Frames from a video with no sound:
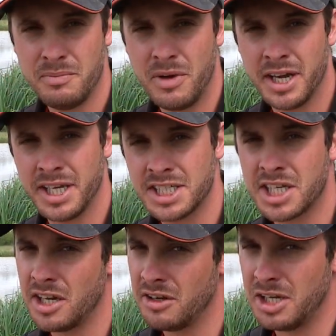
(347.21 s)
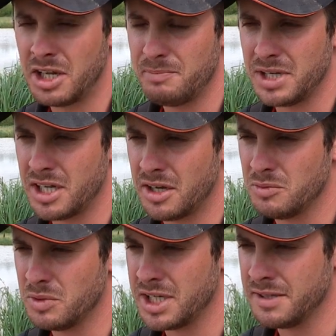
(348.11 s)
mind this can only be
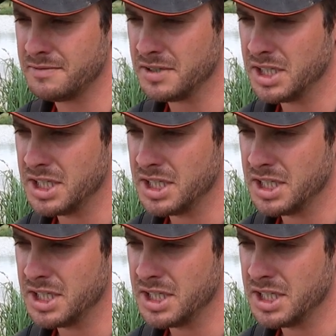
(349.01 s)
done with